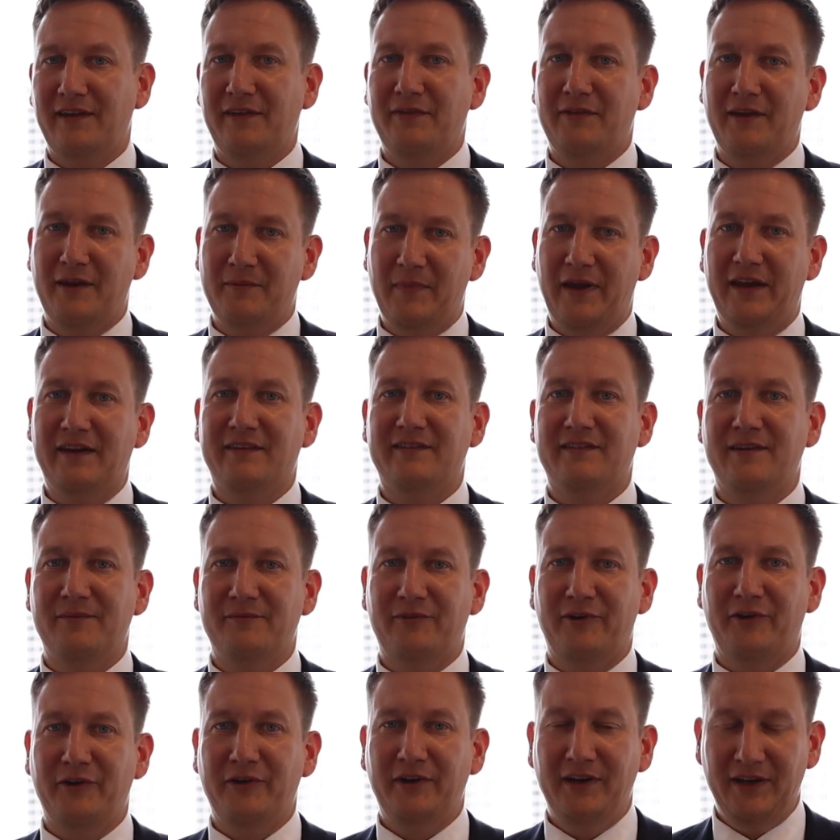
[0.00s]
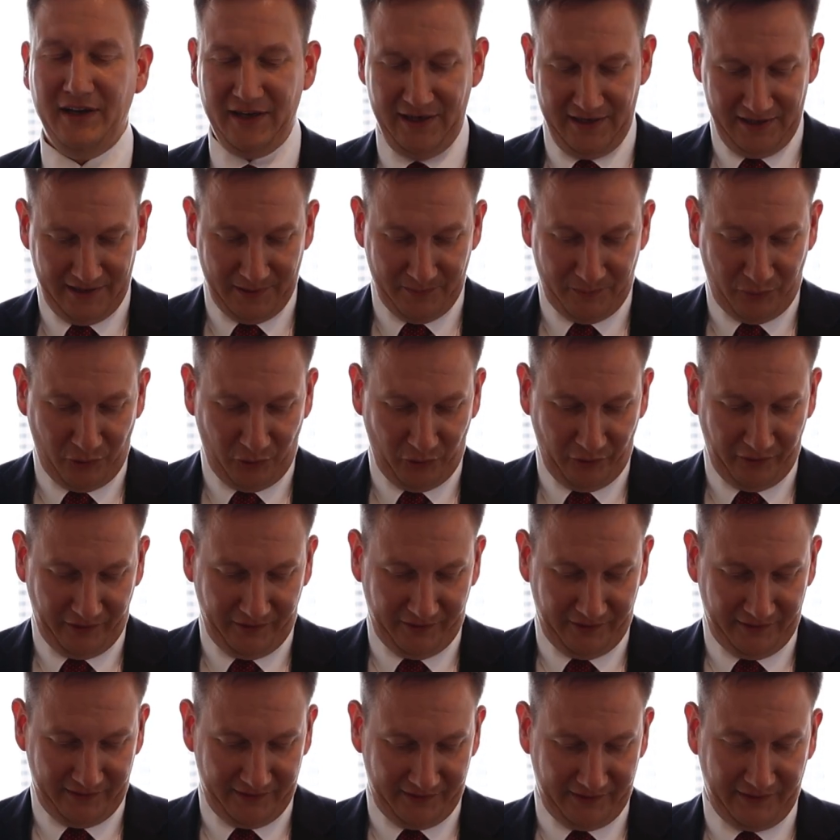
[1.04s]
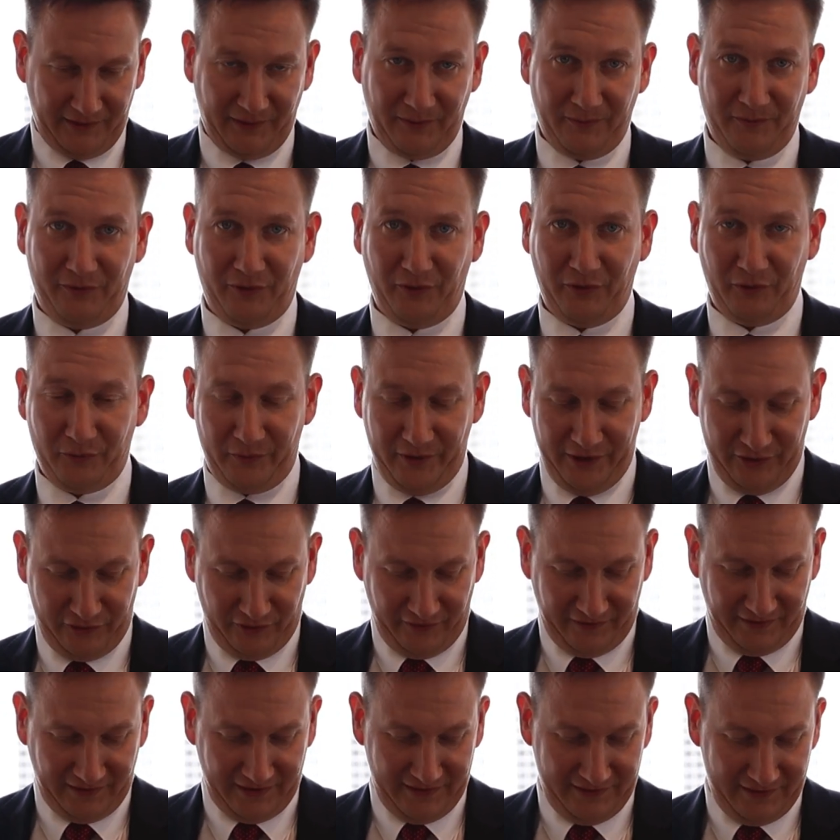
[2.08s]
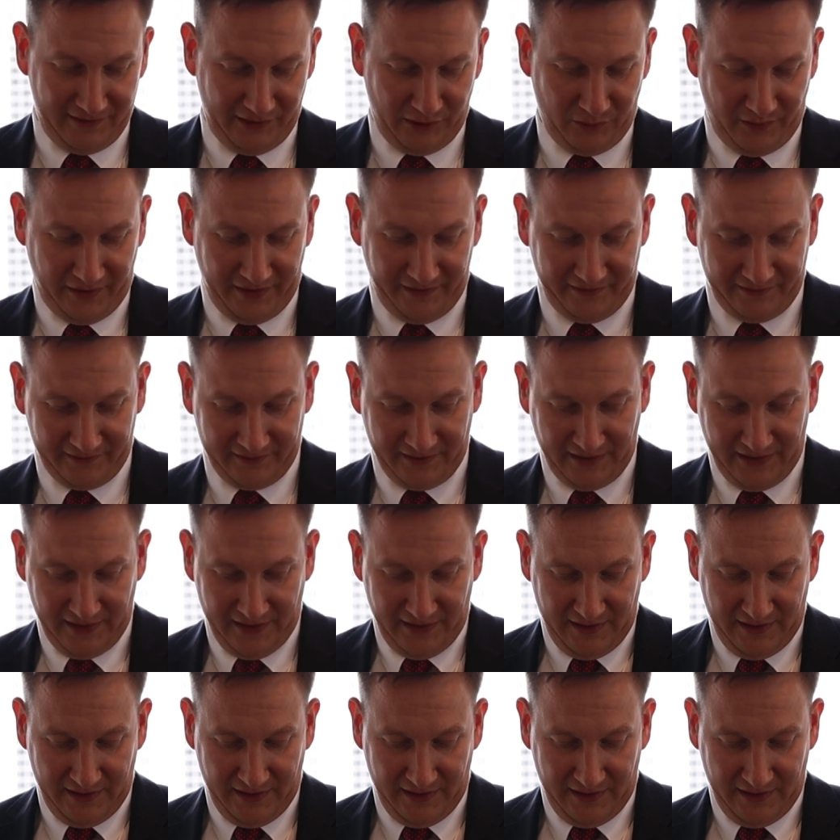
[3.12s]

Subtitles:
and that makes them very important for the regions in the US.